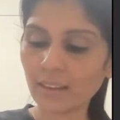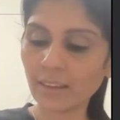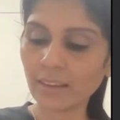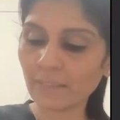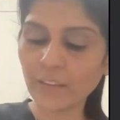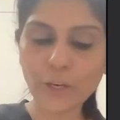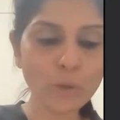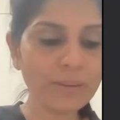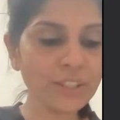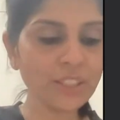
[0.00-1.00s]
yeah, when you
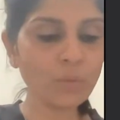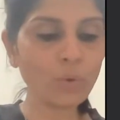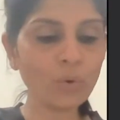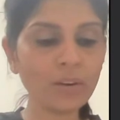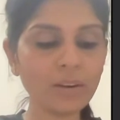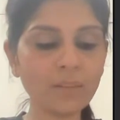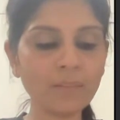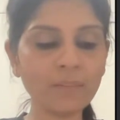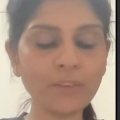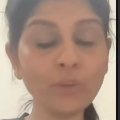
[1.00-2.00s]
measure uh,
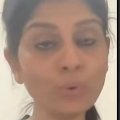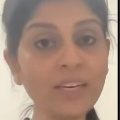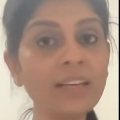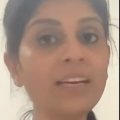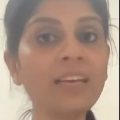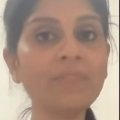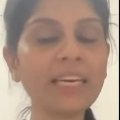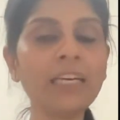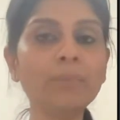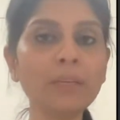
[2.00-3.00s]
urinary
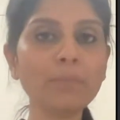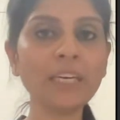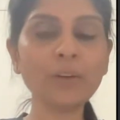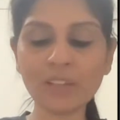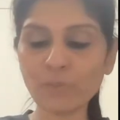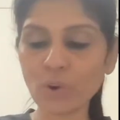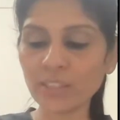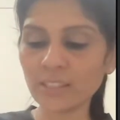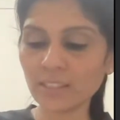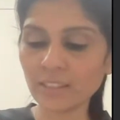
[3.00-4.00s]
vitamin B12
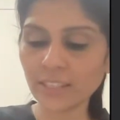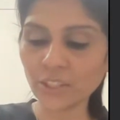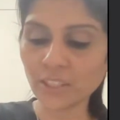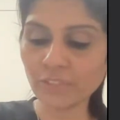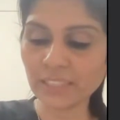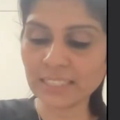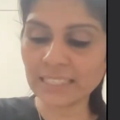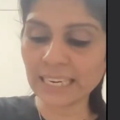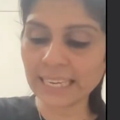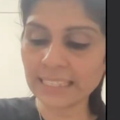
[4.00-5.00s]
concentration, if it is
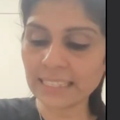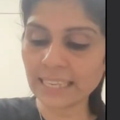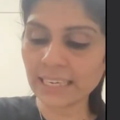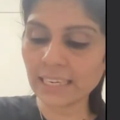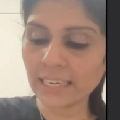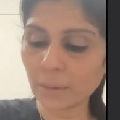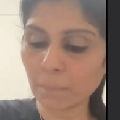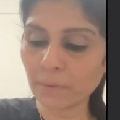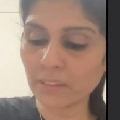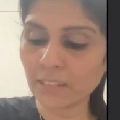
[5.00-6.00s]
less than 10
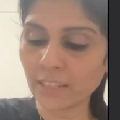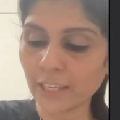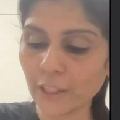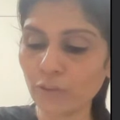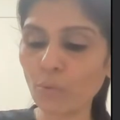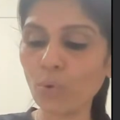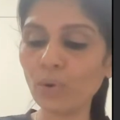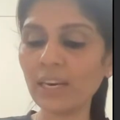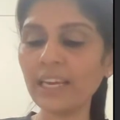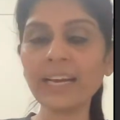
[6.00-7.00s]
percentage of
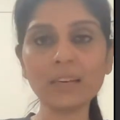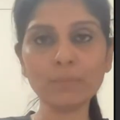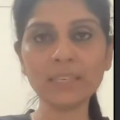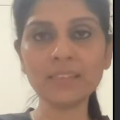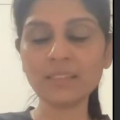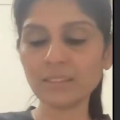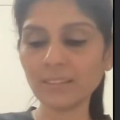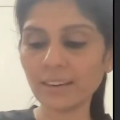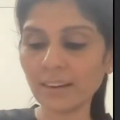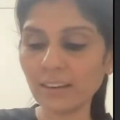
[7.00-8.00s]
orally
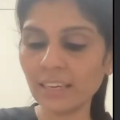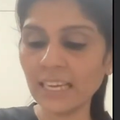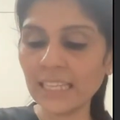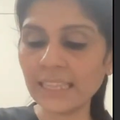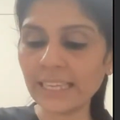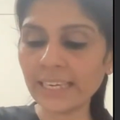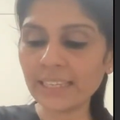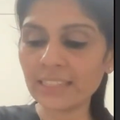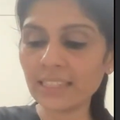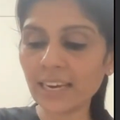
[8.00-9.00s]
administered drug, then it
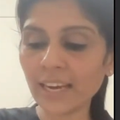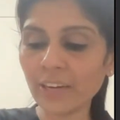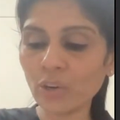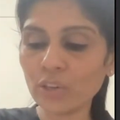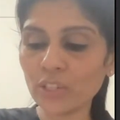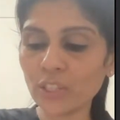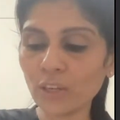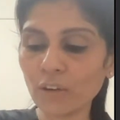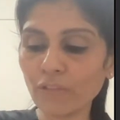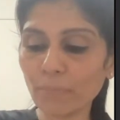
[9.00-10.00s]
is diagnostic
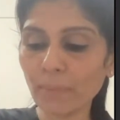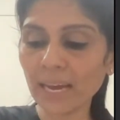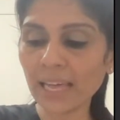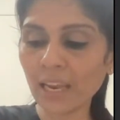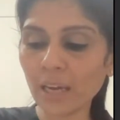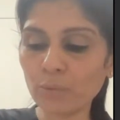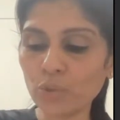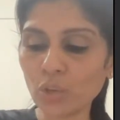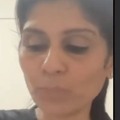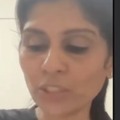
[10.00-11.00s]
of
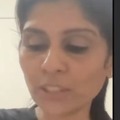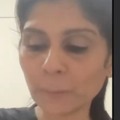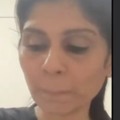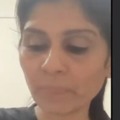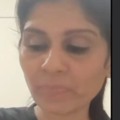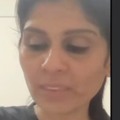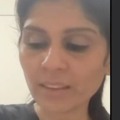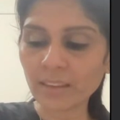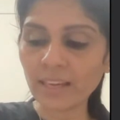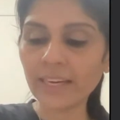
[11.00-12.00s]
malabsorption.
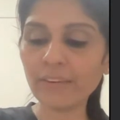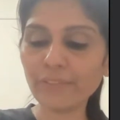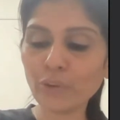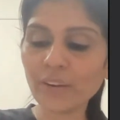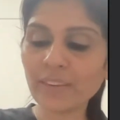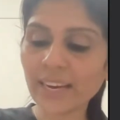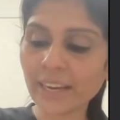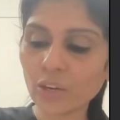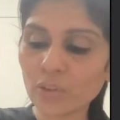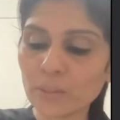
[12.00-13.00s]
If you have
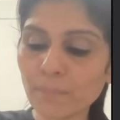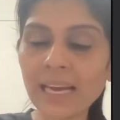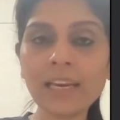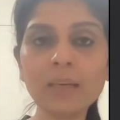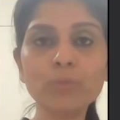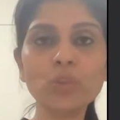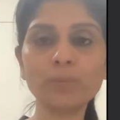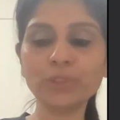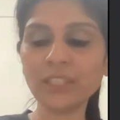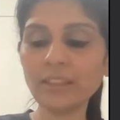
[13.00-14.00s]
diagnosed
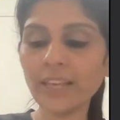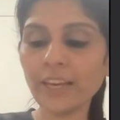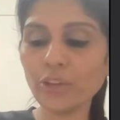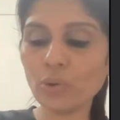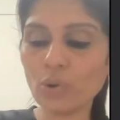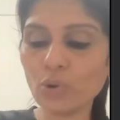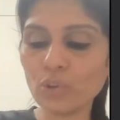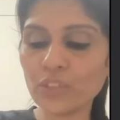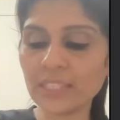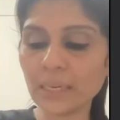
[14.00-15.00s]
malabsorption, then you go to
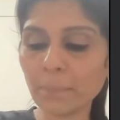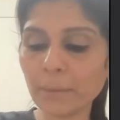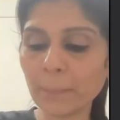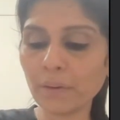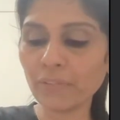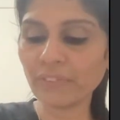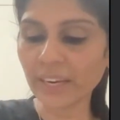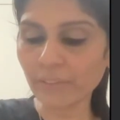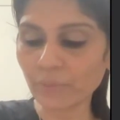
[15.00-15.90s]
step number 5